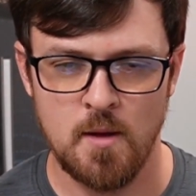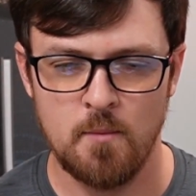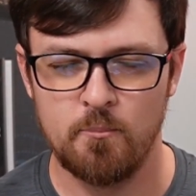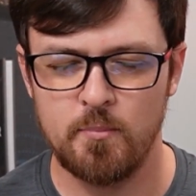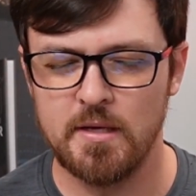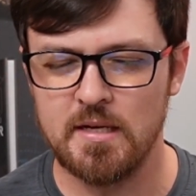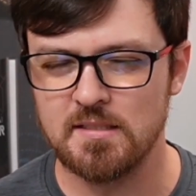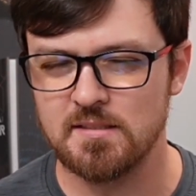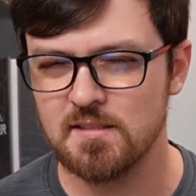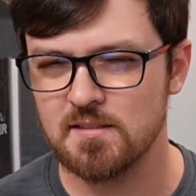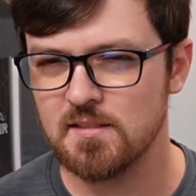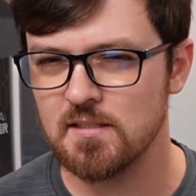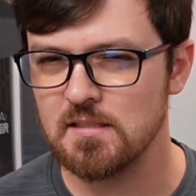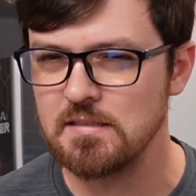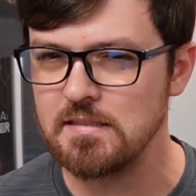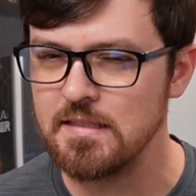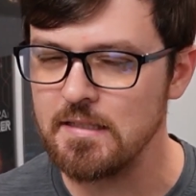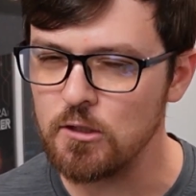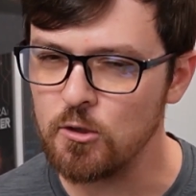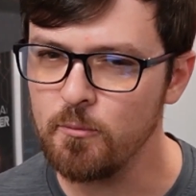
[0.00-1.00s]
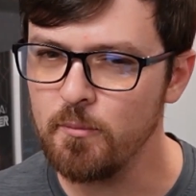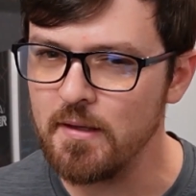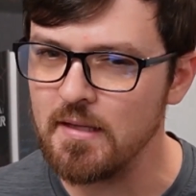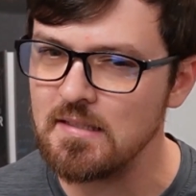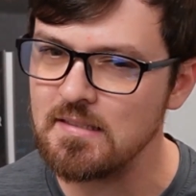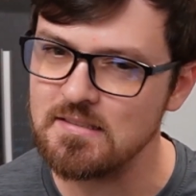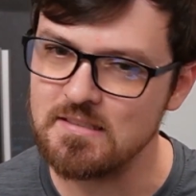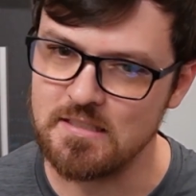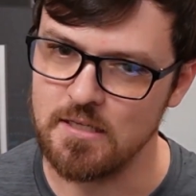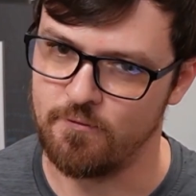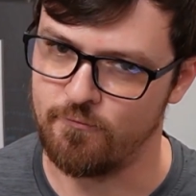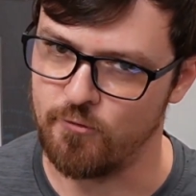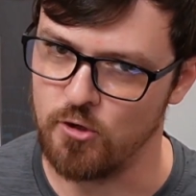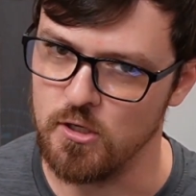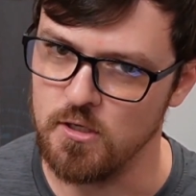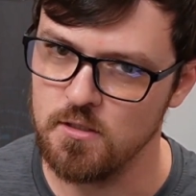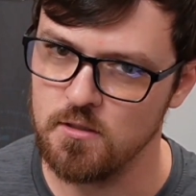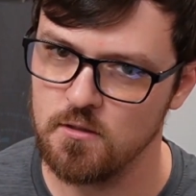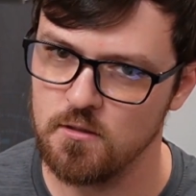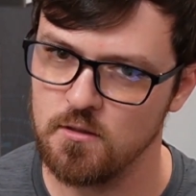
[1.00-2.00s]
because it's a little bit
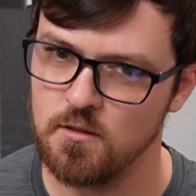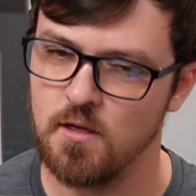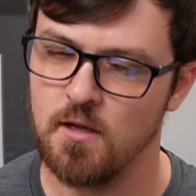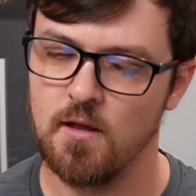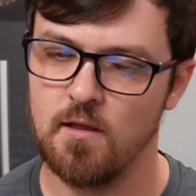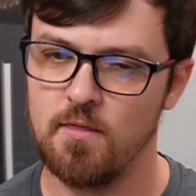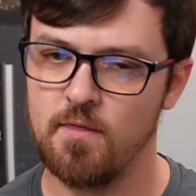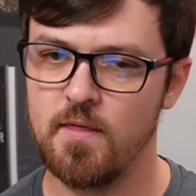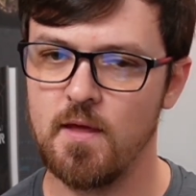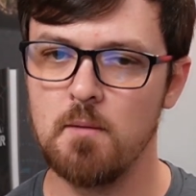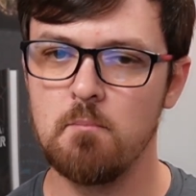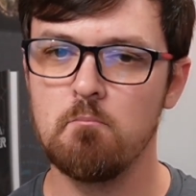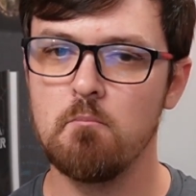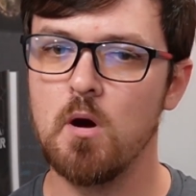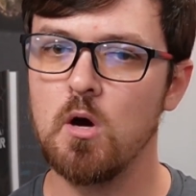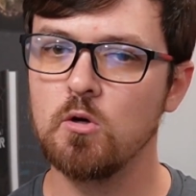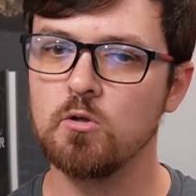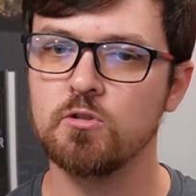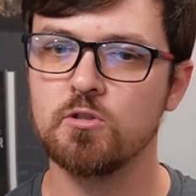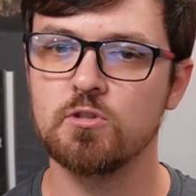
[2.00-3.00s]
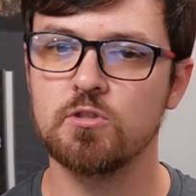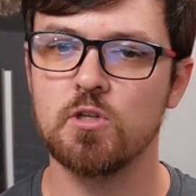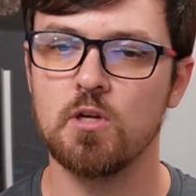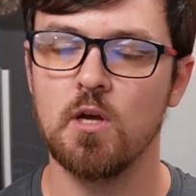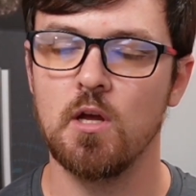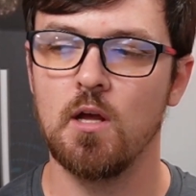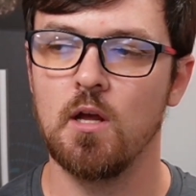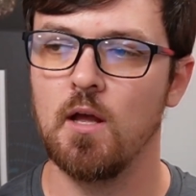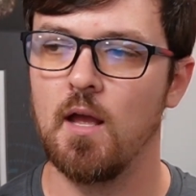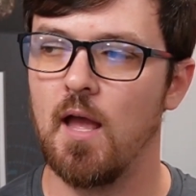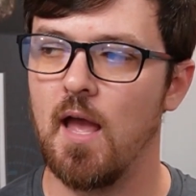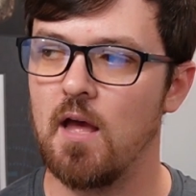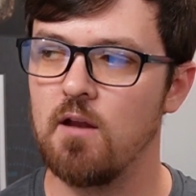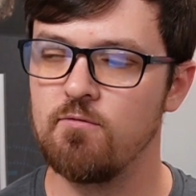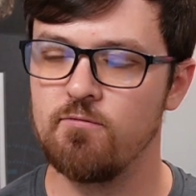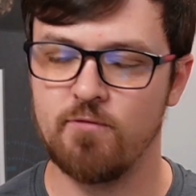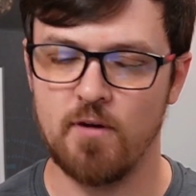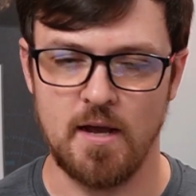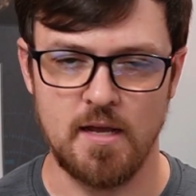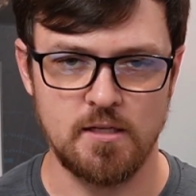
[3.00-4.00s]
different than most
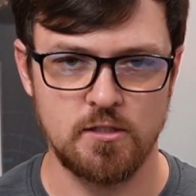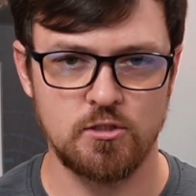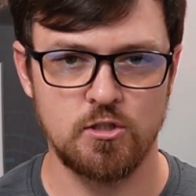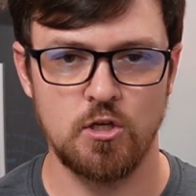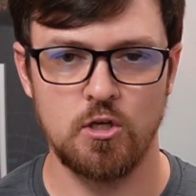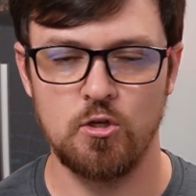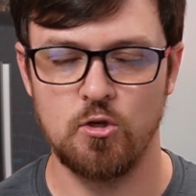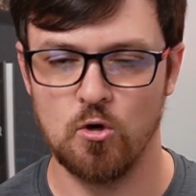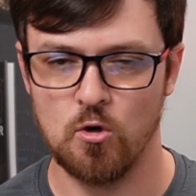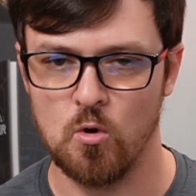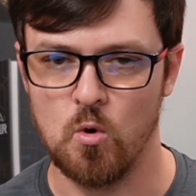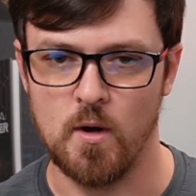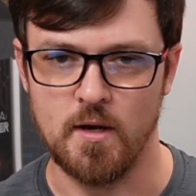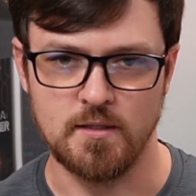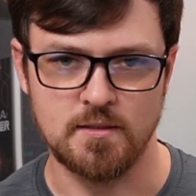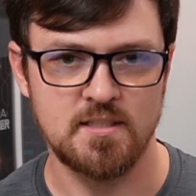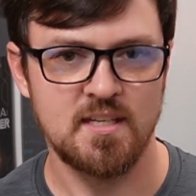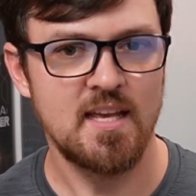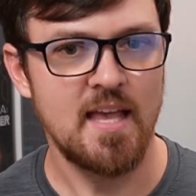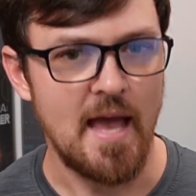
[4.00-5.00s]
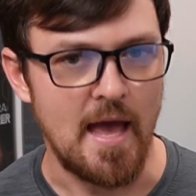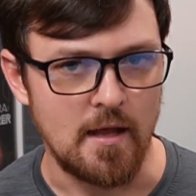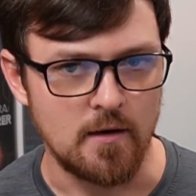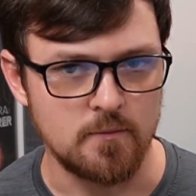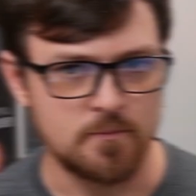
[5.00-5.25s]
advice you're going to get.